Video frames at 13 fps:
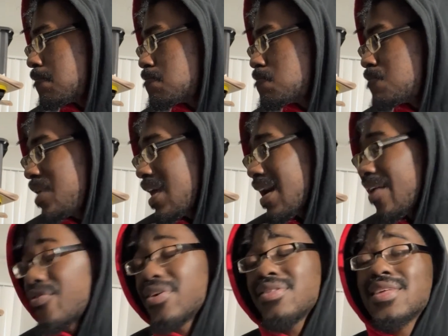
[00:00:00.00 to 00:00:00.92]
Yeah, I
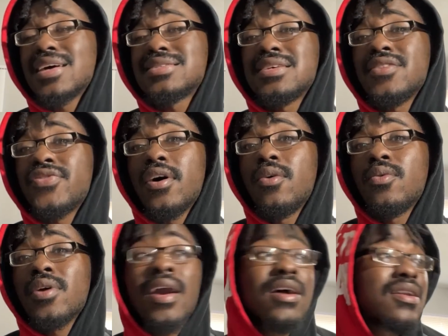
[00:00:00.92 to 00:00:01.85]
think that's it though. We're
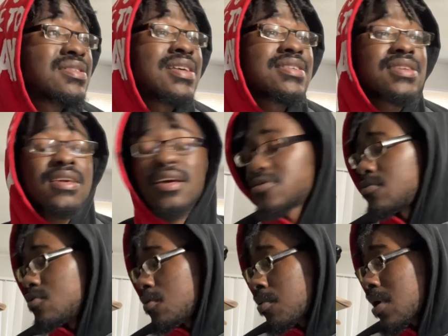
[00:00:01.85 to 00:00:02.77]
kind of testing out some
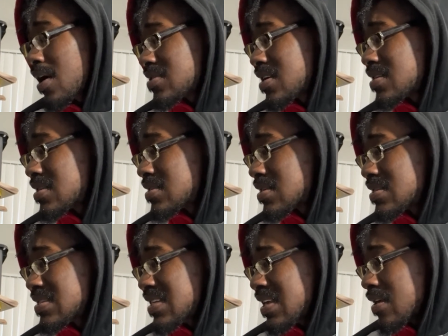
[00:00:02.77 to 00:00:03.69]
new processes,
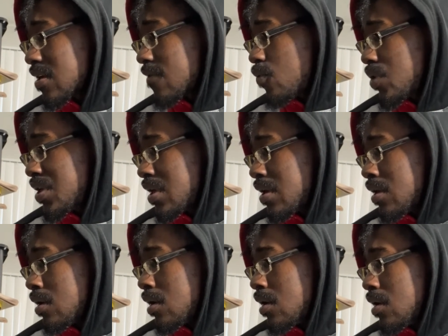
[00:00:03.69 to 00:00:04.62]
seeing if we
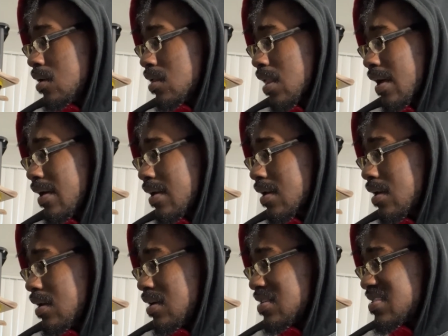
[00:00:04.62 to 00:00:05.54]
can like
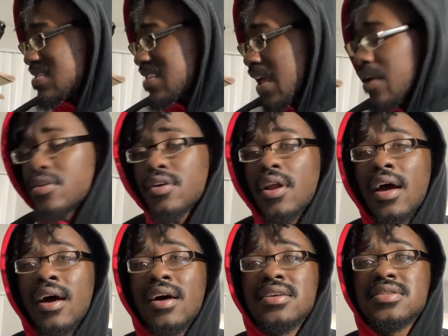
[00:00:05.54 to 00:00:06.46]

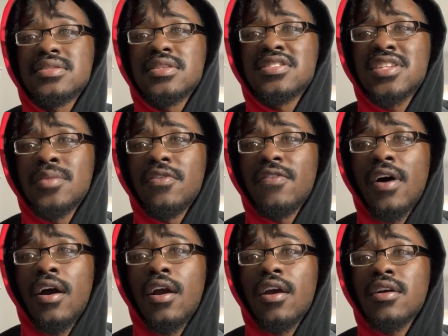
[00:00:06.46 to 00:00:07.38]
standardize some of
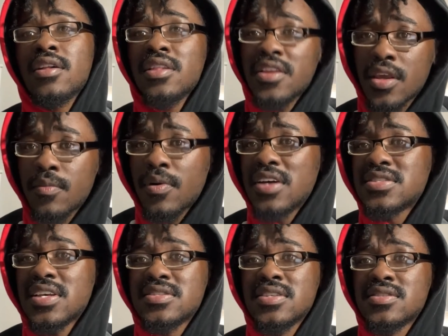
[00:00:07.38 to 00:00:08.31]
our cleaning
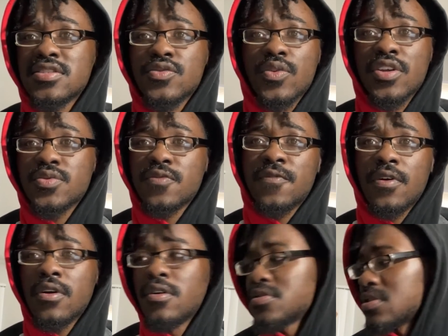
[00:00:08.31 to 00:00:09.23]
processes as well as with
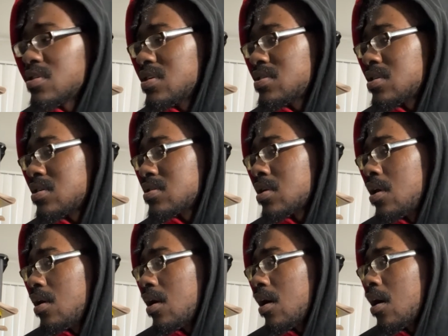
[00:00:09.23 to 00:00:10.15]
photos and listings.
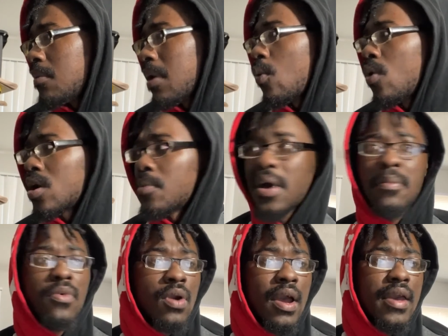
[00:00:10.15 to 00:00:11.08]
I want to buy
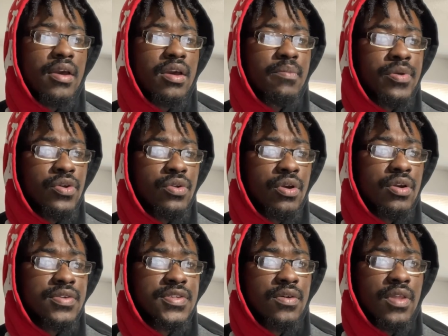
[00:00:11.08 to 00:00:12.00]
Mariah a computer
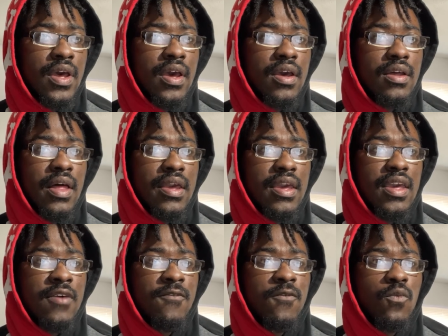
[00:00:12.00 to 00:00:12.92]
so that like if